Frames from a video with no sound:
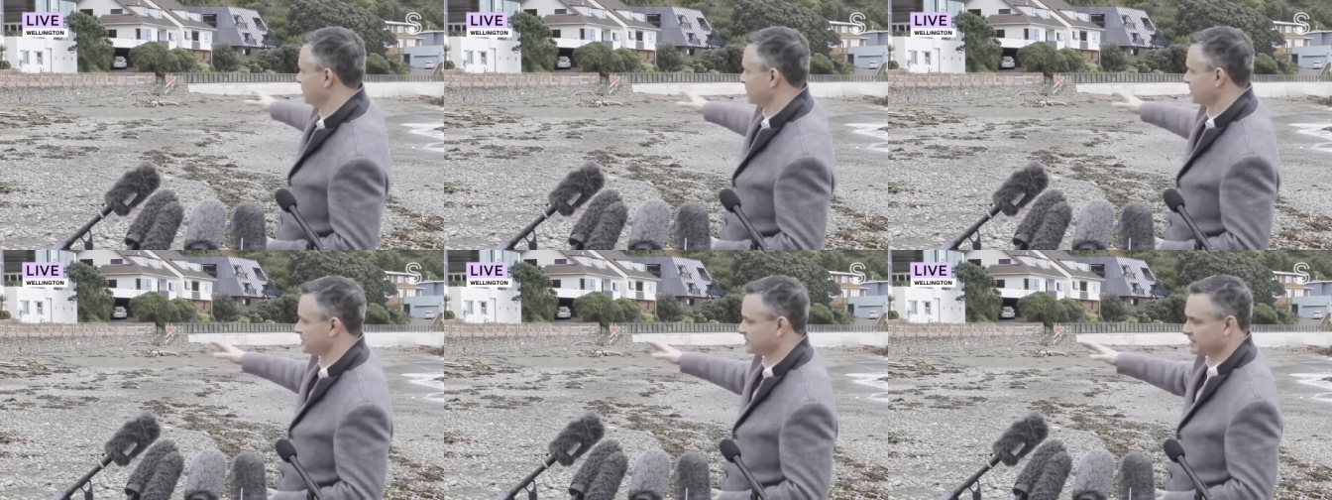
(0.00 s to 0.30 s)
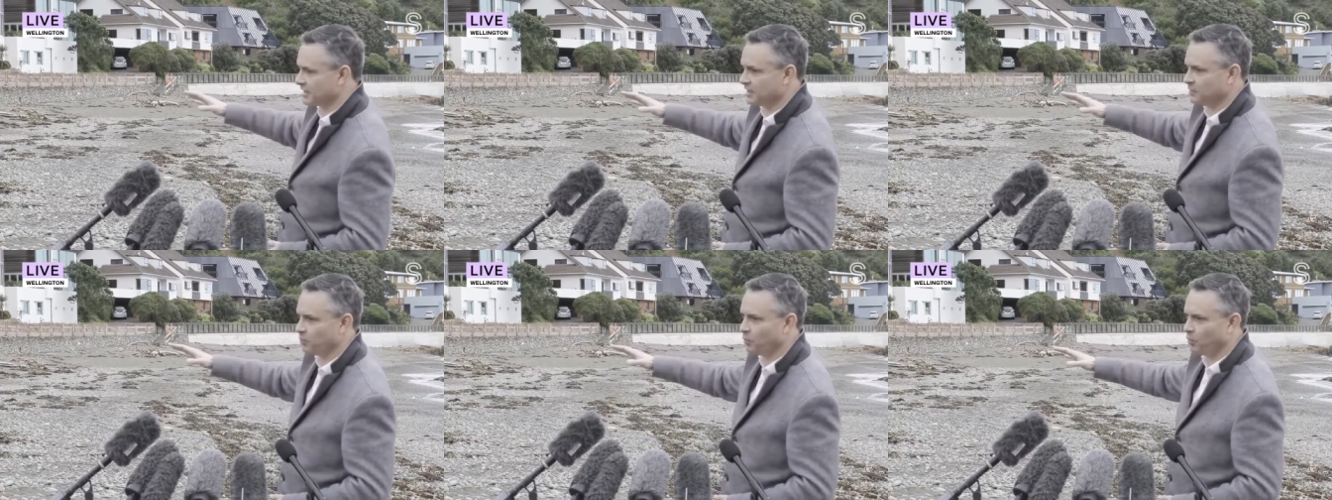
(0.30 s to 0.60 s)
the
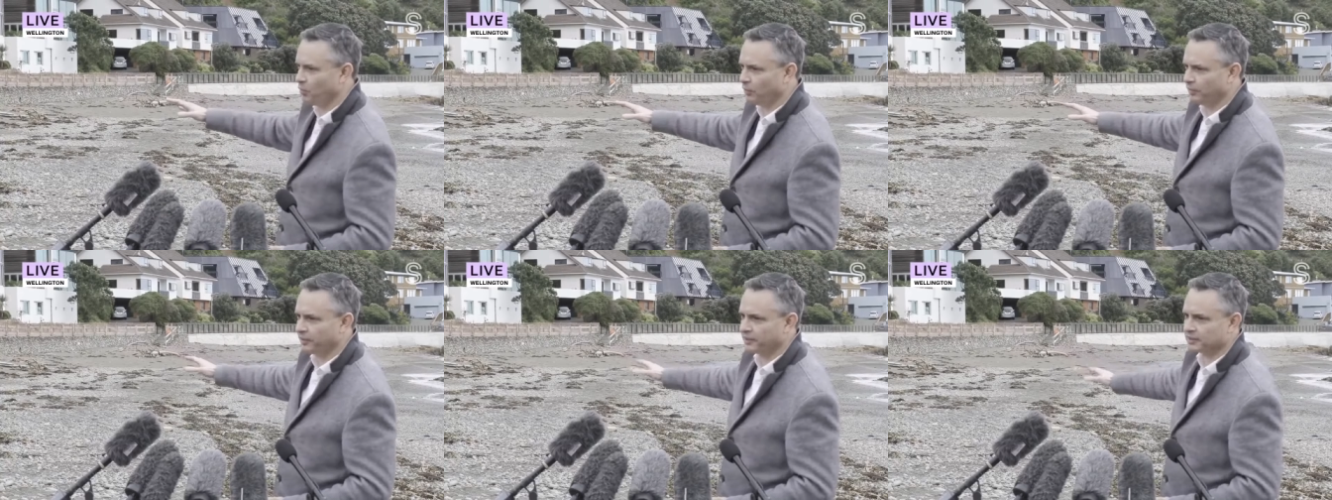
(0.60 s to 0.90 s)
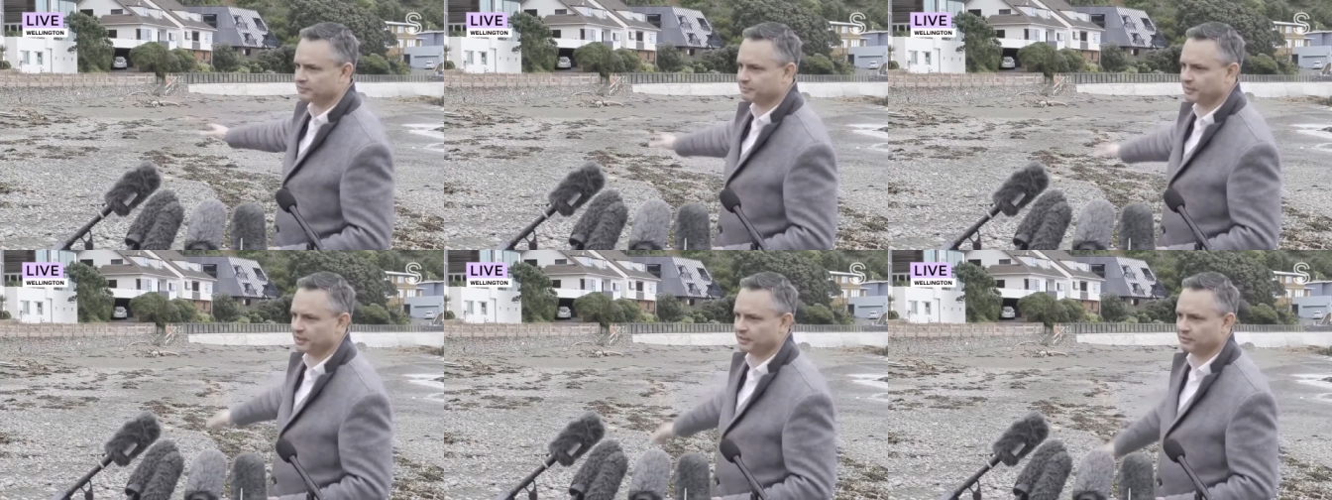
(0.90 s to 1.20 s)
sea wall
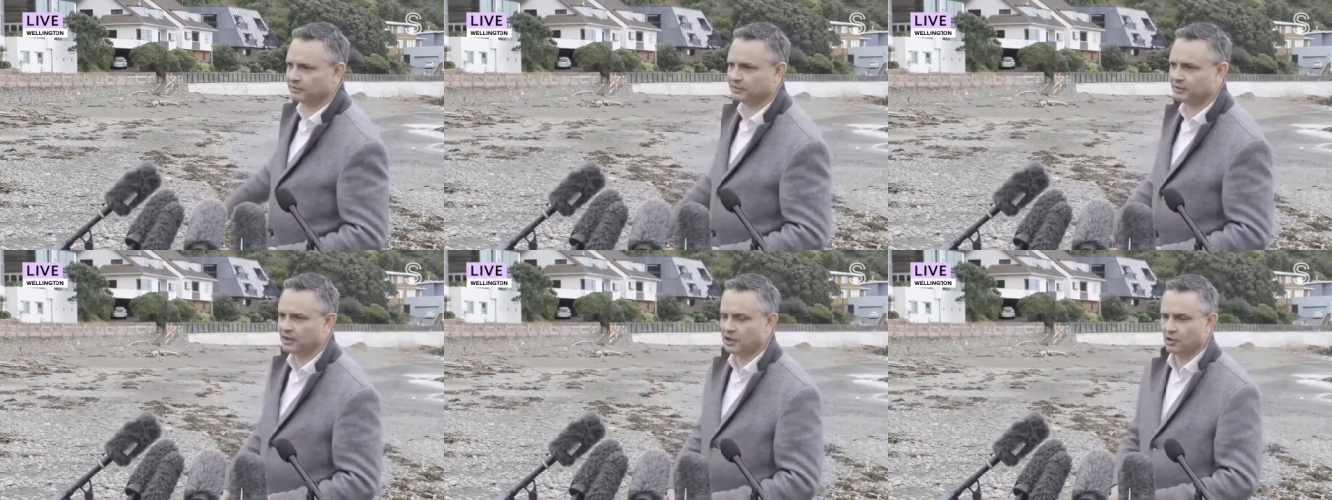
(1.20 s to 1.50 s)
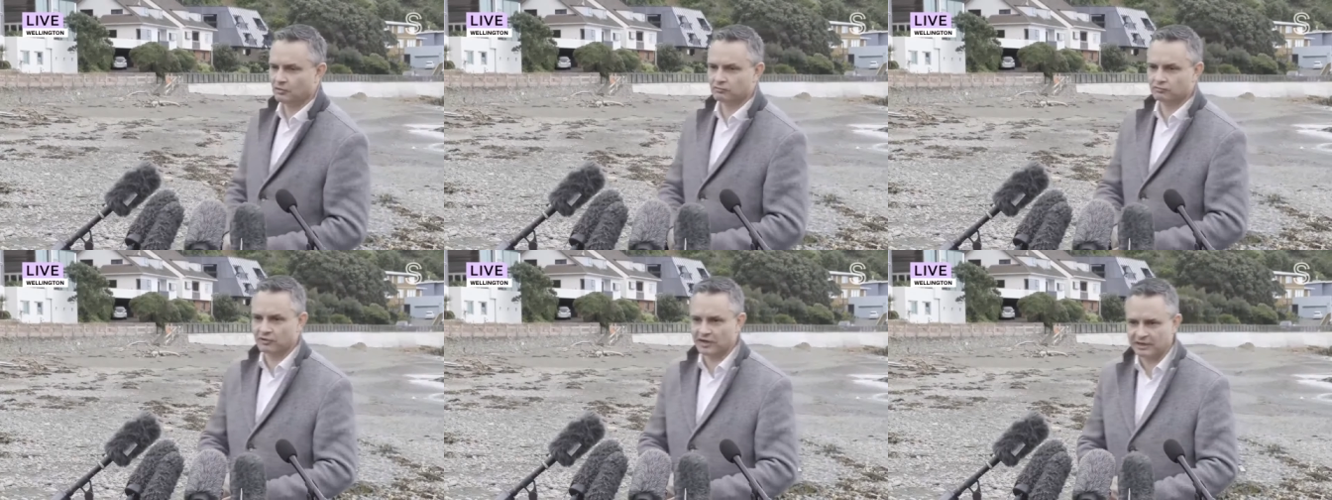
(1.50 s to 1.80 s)
that's been
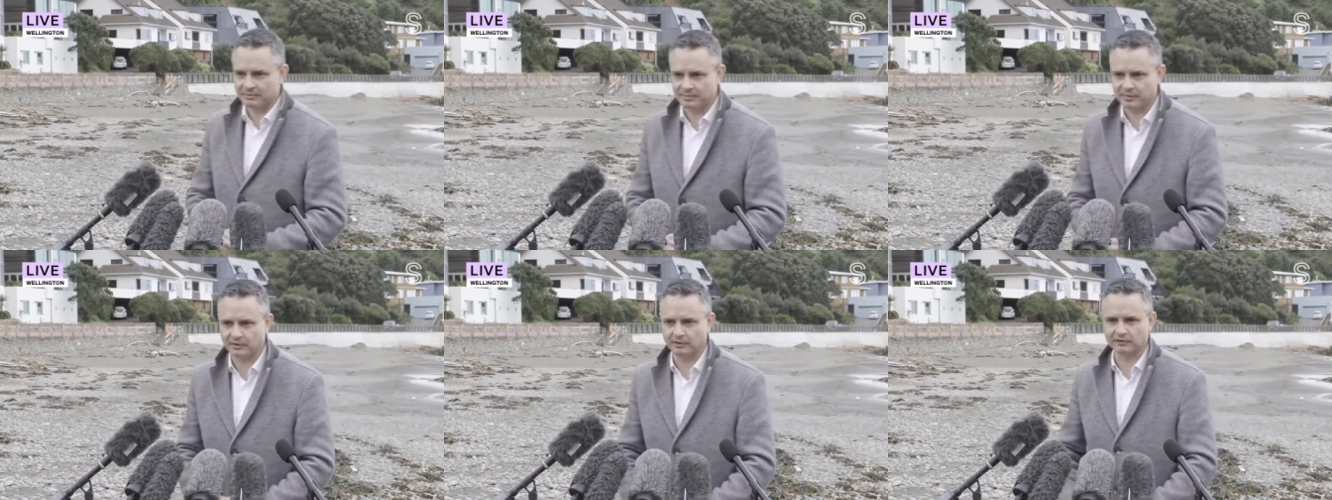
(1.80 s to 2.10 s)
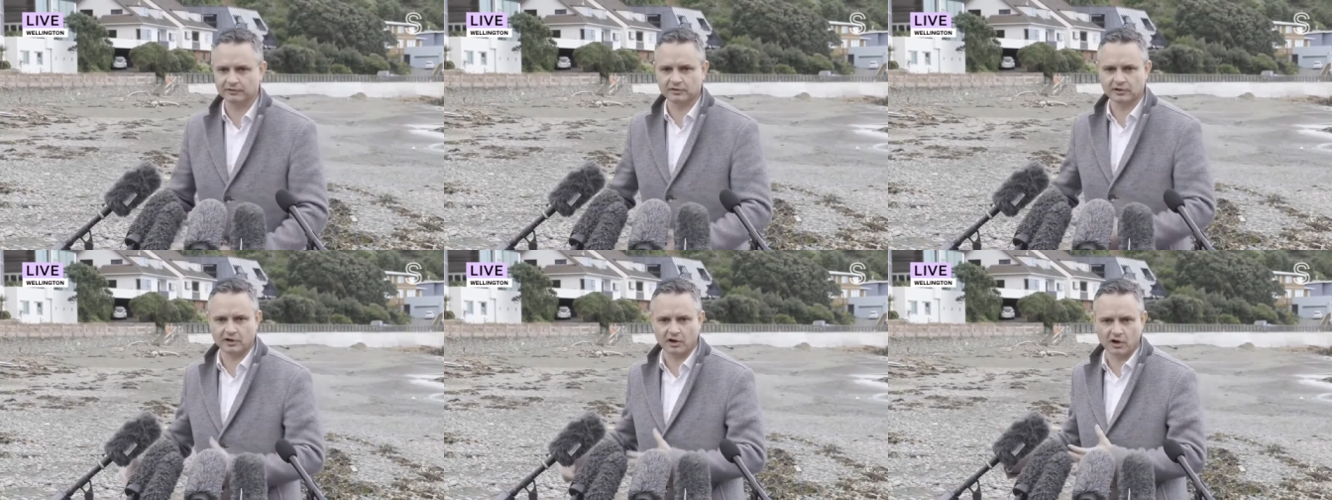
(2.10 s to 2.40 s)

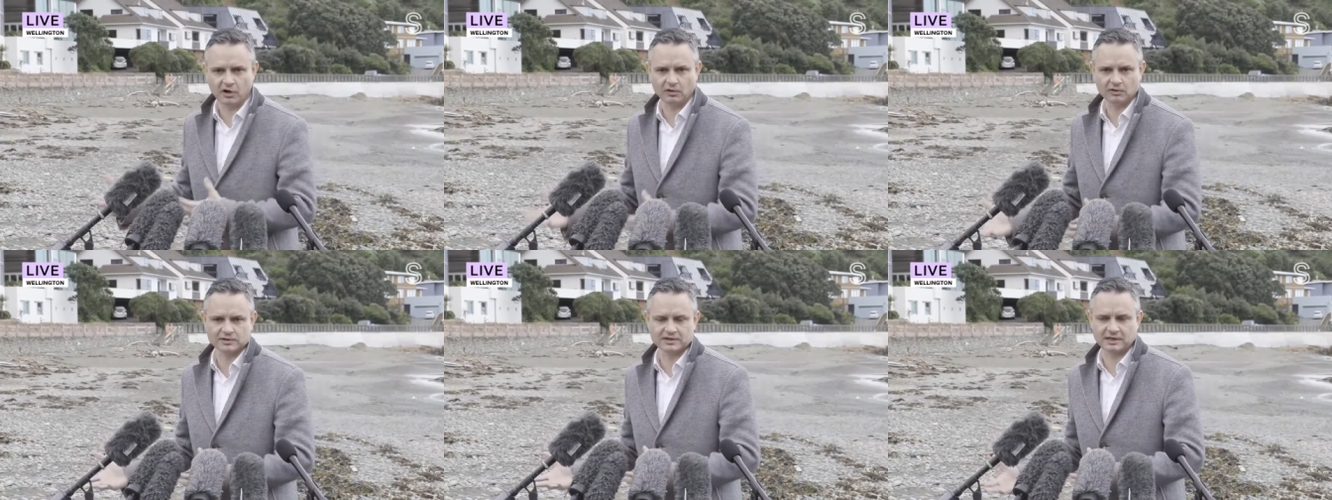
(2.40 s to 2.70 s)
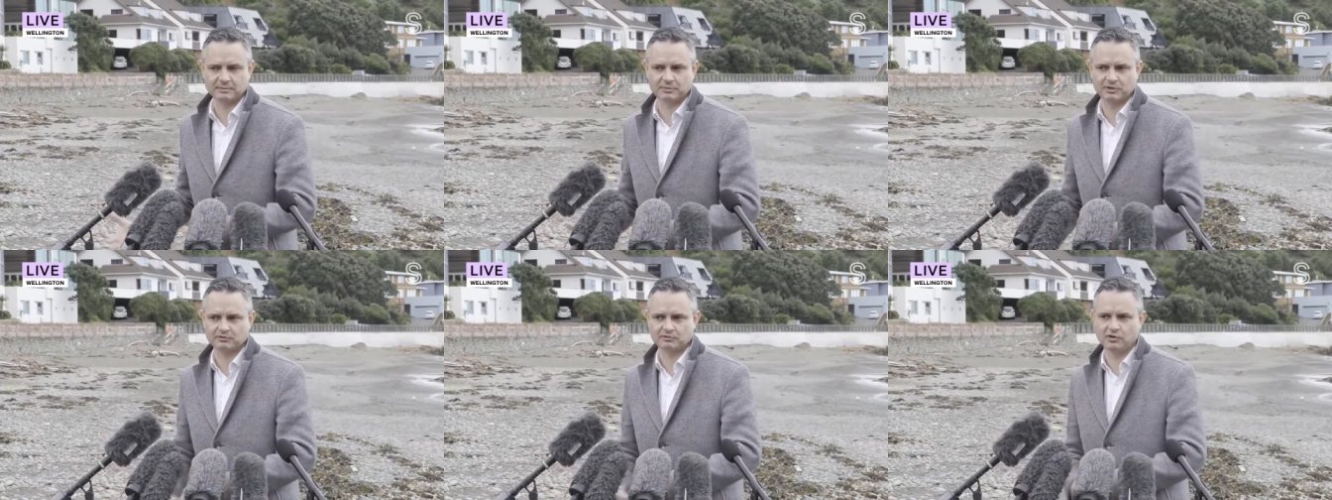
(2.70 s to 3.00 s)
rebuilt that holds
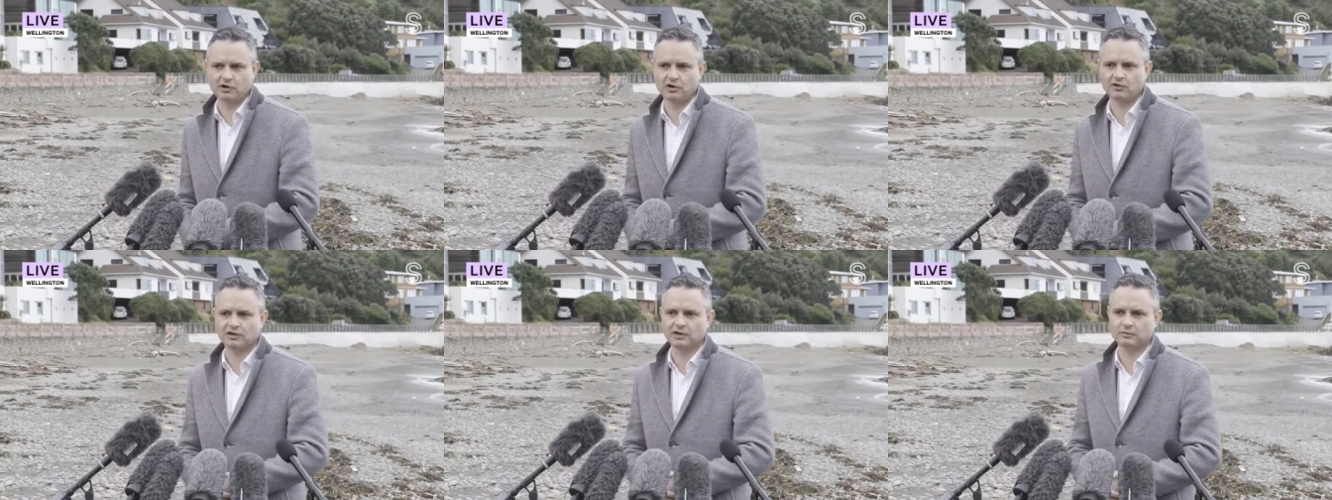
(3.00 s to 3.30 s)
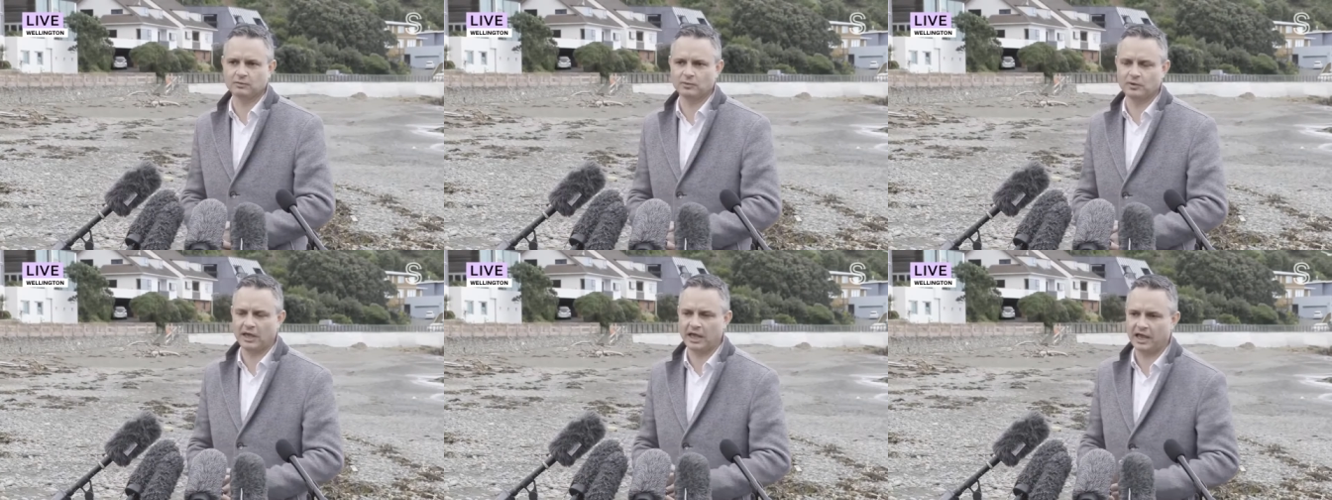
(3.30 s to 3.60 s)
up the road
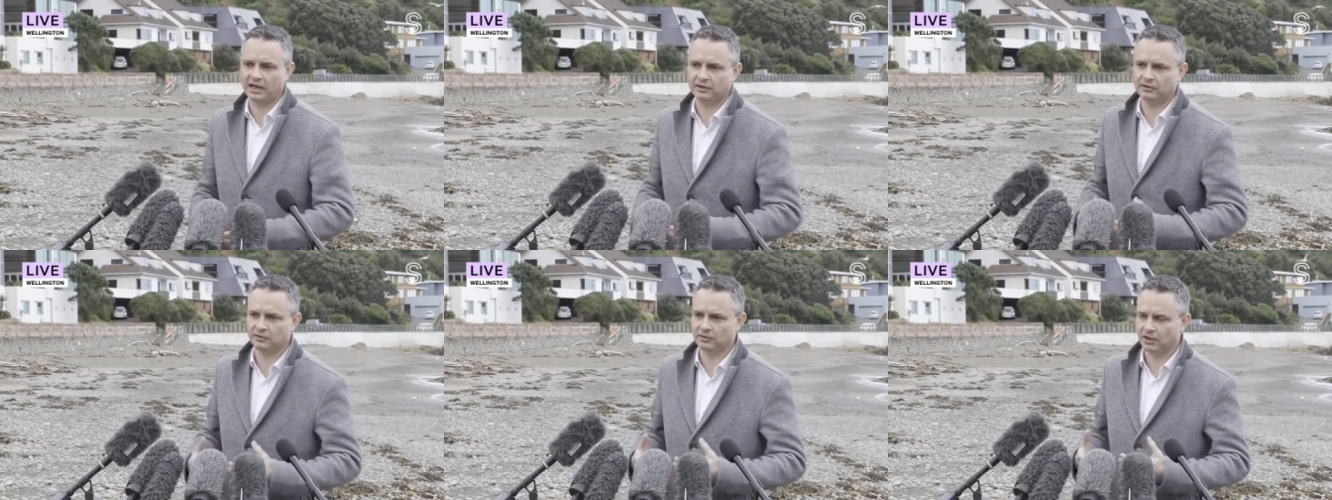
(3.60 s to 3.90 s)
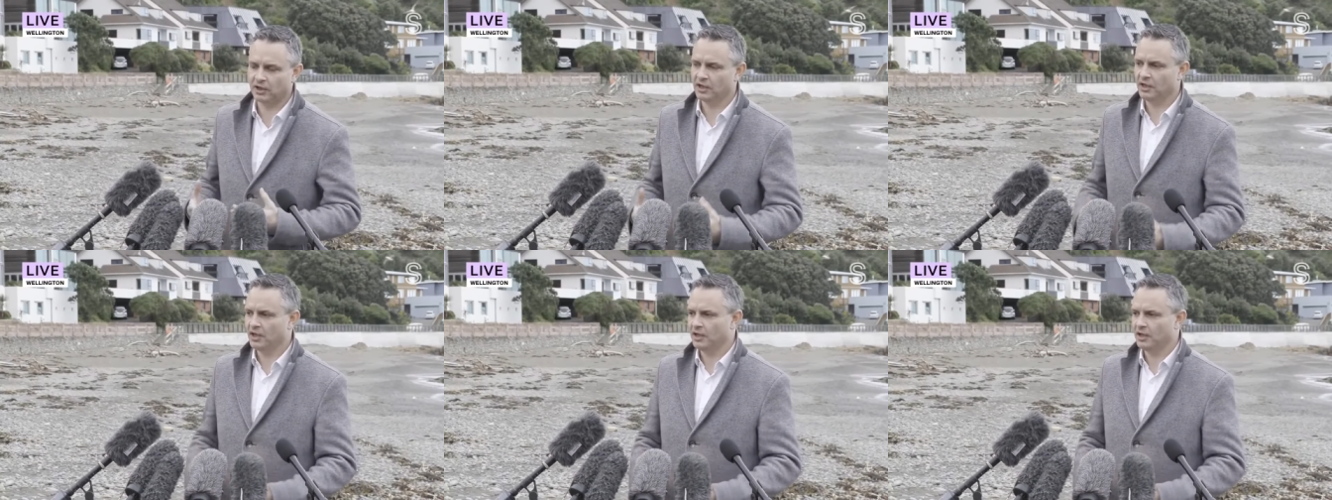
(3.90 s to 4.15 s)
and and